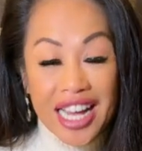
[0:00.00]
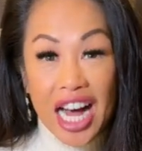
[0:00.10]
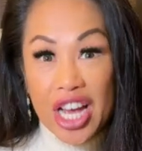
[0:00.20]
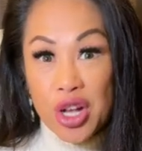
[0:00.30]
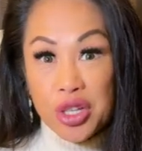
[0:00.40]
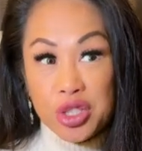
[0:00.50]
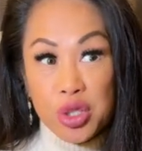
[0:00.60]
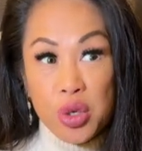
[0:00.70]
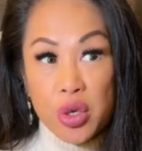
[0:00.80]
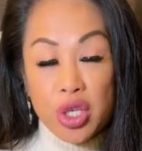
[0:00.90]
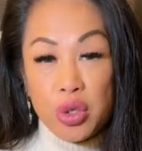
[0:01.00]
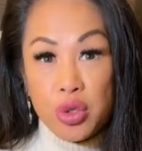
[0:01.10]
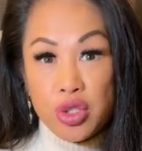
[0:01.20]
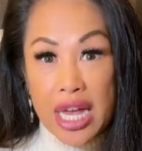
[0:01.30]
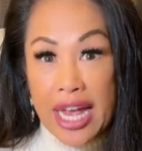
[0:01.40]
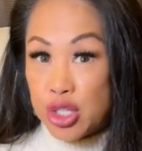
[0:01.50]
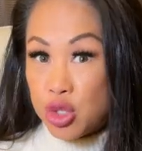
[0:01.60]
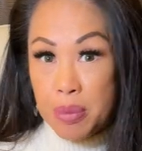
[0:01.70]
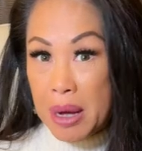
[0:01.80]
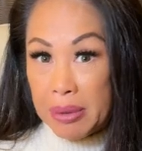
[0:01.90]
I also use
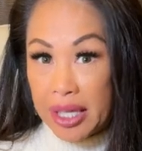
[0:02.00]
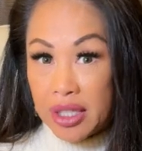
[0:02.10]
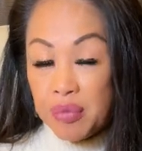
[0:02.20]
AnswerThePublic.